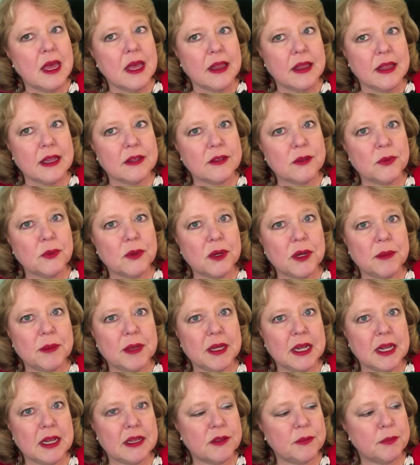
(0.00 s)
This
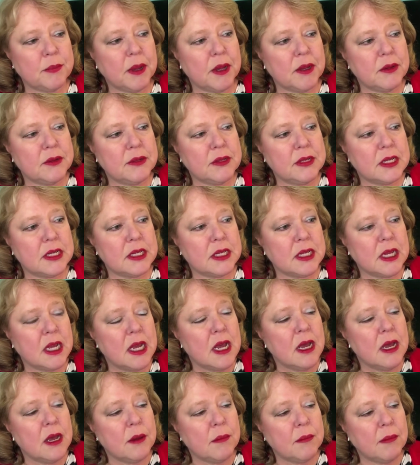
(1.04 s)
woman has posted,
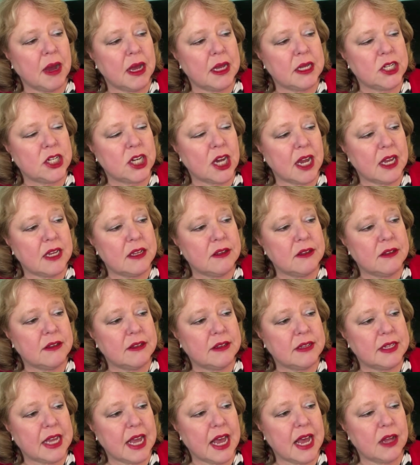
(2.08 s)
my
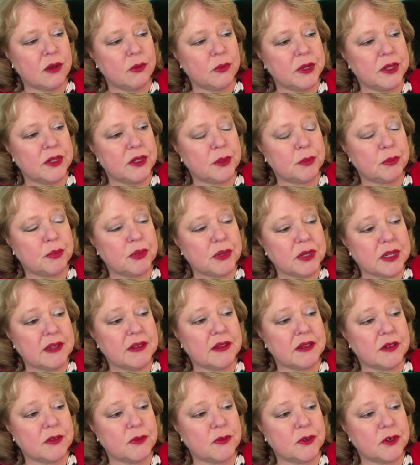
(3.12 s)
child's dad went to
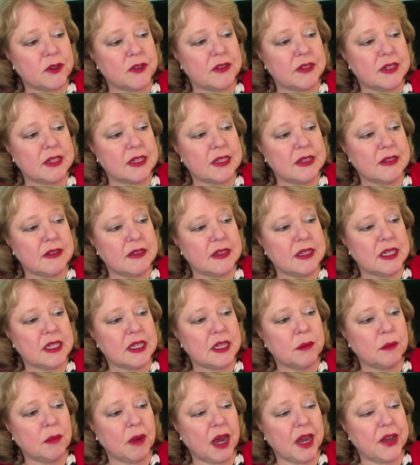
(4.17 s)
prison for
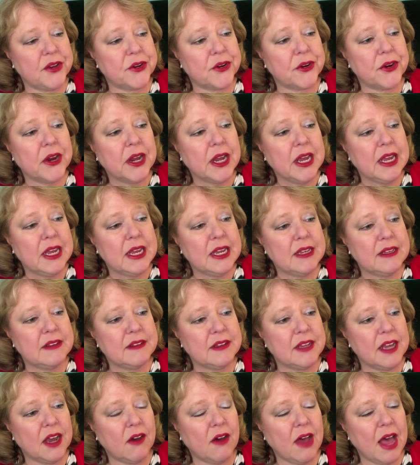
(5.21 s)
soliciting a minor.
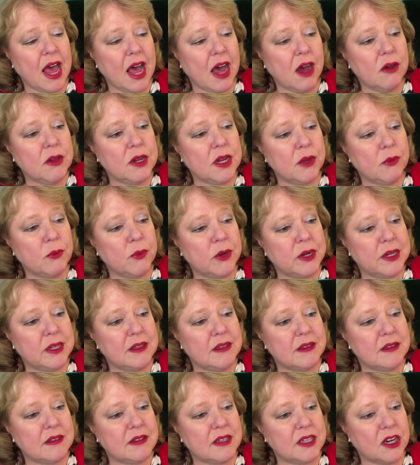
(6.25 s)
He's now out and wanting
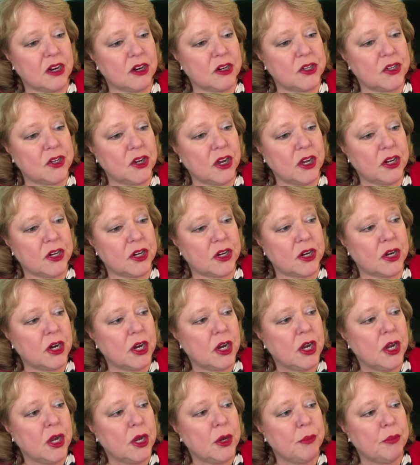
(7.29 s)
to see our daughter.
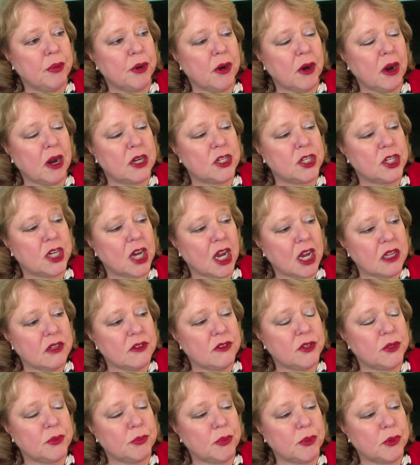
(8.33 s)
Per our
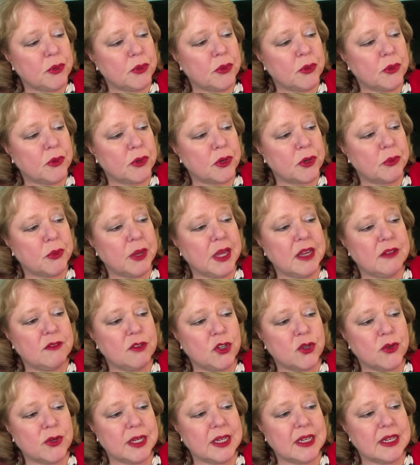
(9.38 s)
child support order, we have
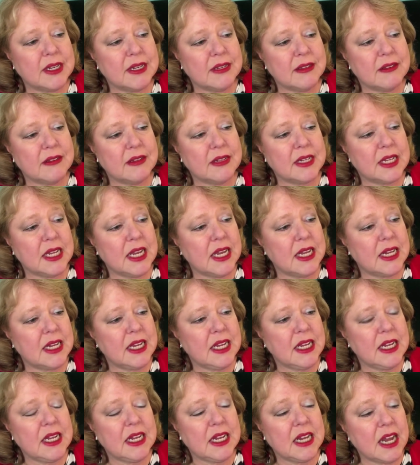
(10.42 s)
joint custody, and
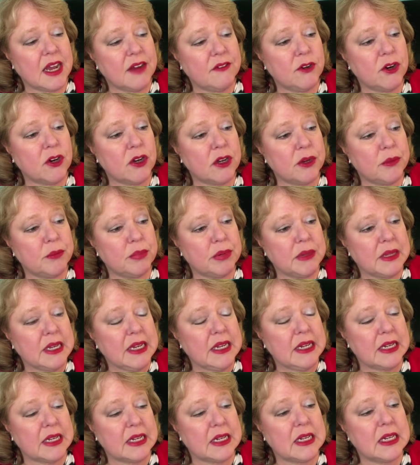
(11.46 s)
he never
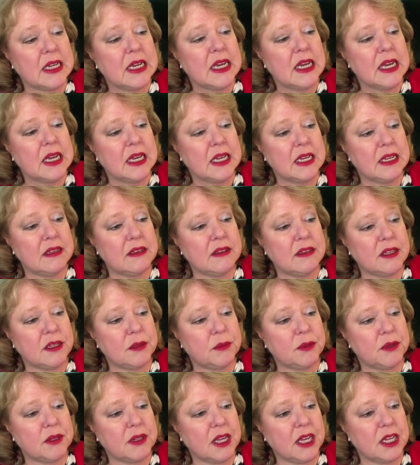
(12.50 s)
completed his
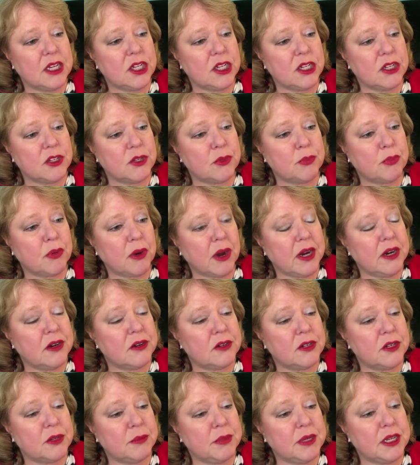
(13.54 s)
stipulations
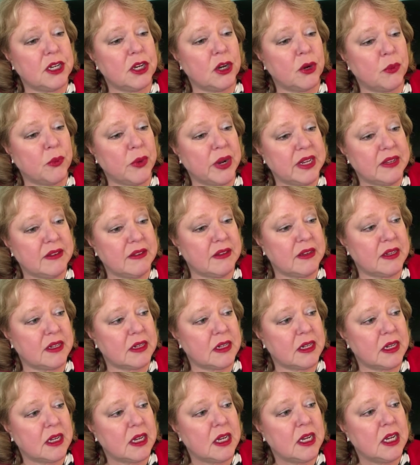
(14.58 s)
prior to being
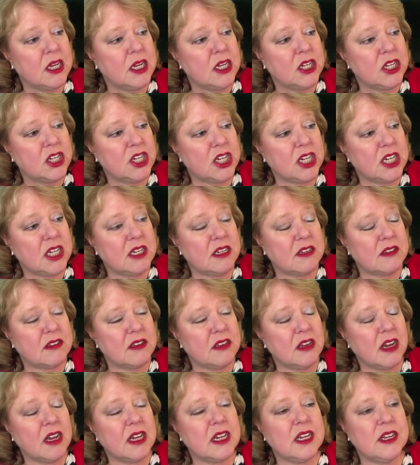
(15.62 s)
arrested. She
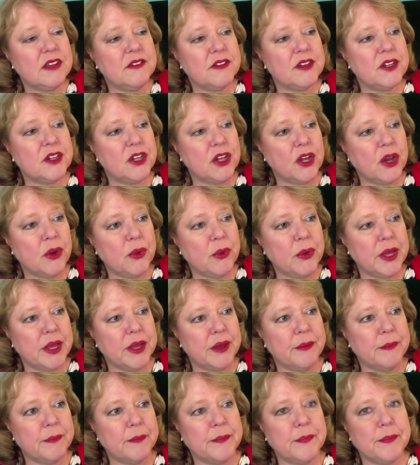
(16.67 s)
does not even know
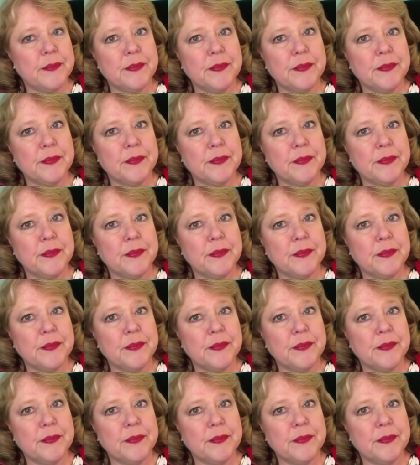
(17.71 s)
him.